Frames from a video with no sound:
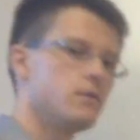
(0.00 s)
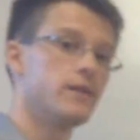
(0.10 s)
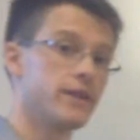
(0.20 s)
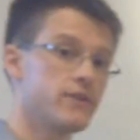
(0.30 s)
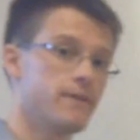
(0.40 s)

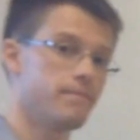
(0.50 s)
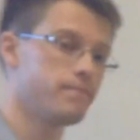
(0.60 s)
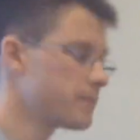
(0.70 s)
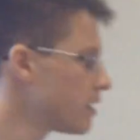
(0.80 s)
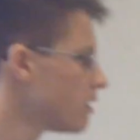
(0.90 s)
And that's it.
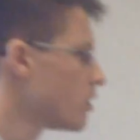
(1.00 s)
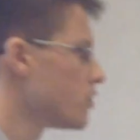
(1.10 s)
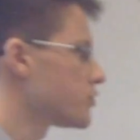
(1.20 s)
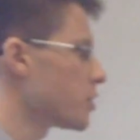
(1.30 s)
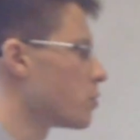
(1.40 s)

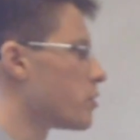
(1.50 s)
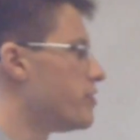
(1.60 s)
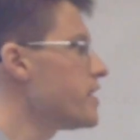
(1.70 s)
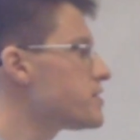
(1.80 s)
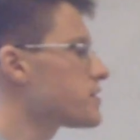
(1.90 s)
So
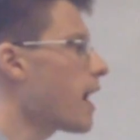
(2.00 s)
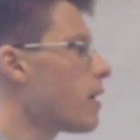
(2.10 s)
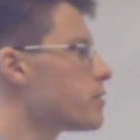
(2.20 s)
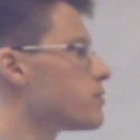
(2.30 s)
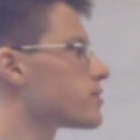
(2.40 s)
this is
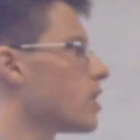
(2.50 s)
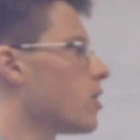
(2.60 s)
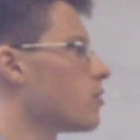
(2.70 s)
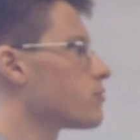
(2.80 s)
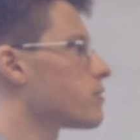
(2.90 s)
how you
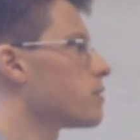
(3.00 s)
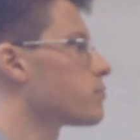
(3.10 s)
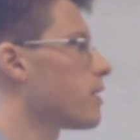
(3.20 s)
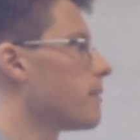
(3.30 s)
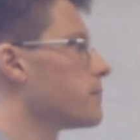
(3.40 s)
solve
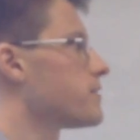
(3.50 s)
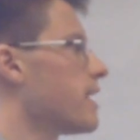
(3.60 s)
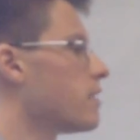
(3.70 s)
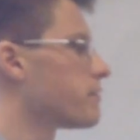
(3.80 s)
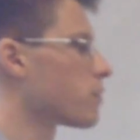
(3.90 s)
problems that
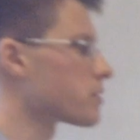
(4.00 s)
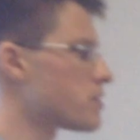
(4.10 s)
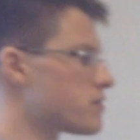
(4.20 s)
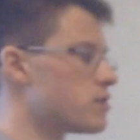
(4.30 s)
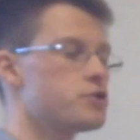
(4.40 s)
have
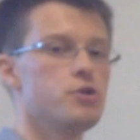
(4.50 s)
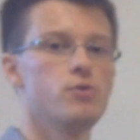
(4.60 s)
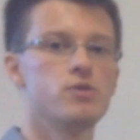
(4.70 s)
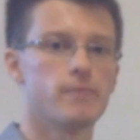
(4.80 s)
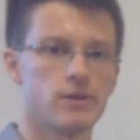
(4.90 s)
forces in
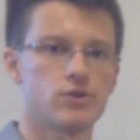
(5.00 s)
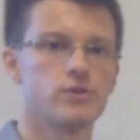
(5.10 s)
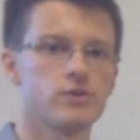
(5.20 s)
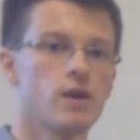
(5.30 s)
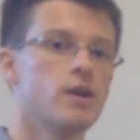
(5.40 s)
2
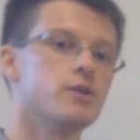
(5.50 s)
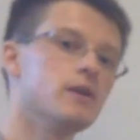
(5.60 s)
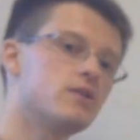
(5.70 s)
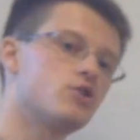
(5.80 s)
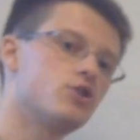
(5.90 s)
dimensions. You
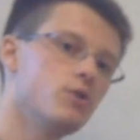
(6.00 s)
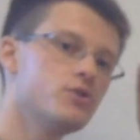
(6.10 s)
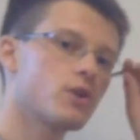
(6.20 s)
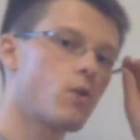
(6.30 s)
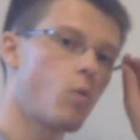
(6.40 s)
need to choose
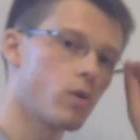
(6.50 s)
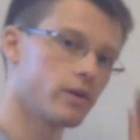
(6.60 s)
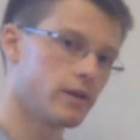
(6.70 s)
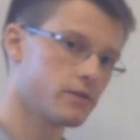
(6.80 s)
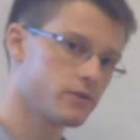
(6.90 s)
your
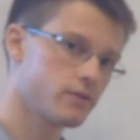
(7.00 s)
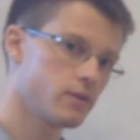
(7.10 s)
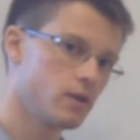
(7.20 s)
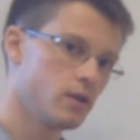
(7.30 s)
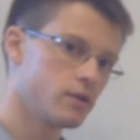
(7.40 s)

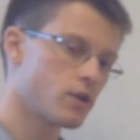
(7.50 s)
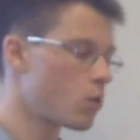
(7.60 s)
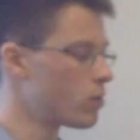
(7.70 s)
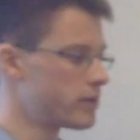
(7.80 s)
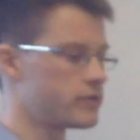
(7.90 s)

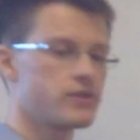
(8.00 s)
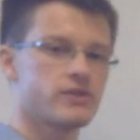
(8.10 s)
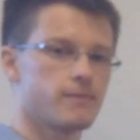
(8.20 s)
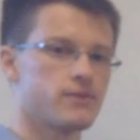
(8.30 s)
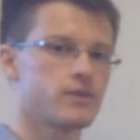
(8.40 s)
coordinate
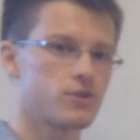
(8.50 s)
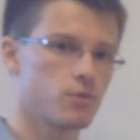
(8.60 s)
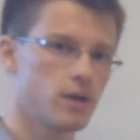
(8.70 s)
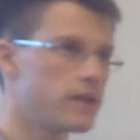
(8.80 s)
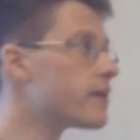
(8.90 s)
system in such a
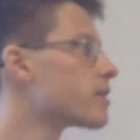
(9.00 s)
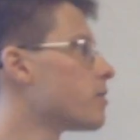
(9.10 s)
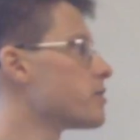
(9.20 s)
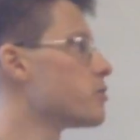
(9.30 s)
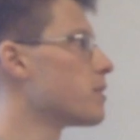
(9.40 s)
way that you're
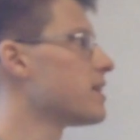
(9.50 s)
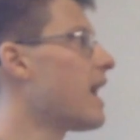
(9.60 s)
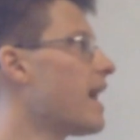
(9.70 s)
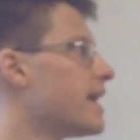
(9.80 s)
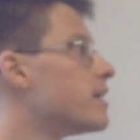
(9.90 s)
going to
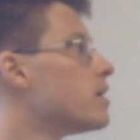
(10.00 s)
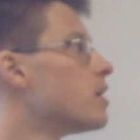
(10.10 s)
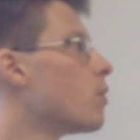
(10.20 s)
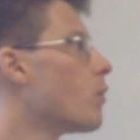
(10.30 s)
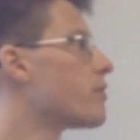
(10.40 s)
align
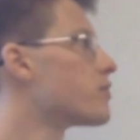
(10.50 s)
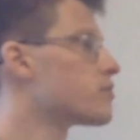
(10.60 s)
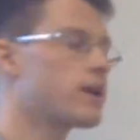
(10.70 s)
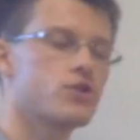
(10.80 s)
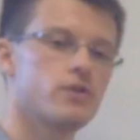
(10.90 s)
with the
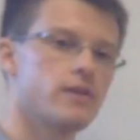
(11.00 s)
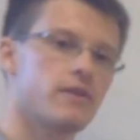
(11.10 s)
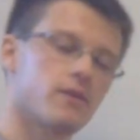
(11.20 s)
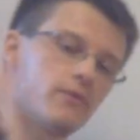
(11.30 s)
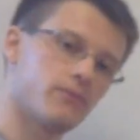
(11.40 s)
direction
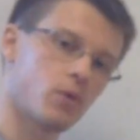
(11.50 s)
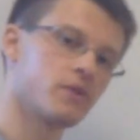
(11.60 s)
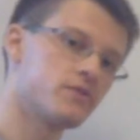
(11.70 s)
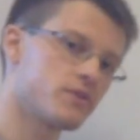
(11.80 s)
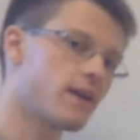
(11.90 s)
that the
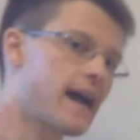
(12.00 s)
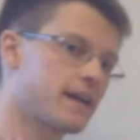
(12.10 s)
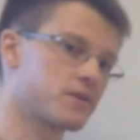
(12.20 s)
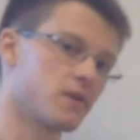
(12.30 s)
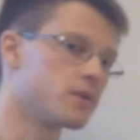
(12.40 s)
forces are
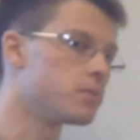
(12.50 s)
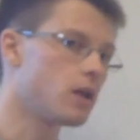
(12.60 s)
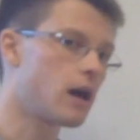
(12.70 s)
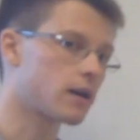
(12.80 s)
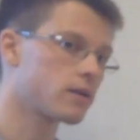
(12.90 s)
acting on the
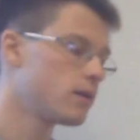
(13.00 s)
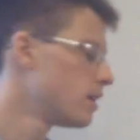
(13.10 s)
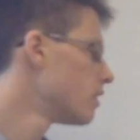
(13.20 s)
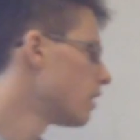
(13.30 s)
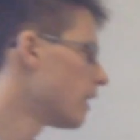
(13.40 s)
block.
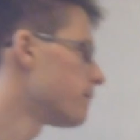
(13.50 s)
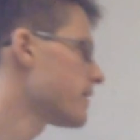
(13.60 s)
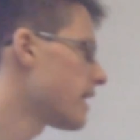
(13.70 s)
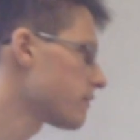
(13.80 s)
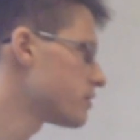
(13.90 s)

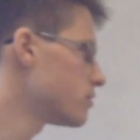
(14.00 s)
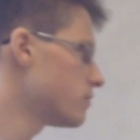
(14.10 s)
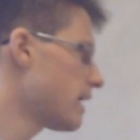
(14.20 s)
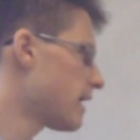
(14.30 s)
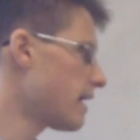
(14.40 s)
And after you do
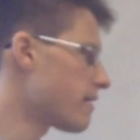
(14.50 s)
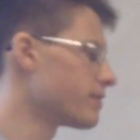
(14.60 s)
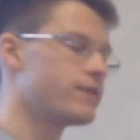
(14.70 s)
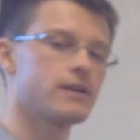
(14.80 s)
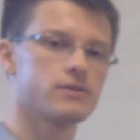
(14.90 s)
that,
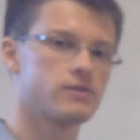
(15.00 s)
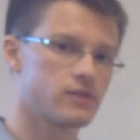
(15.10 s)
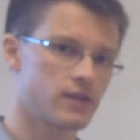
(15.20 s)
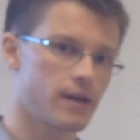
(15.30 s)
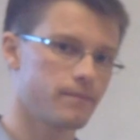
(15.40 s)
everything else is the
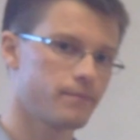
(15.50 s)
same.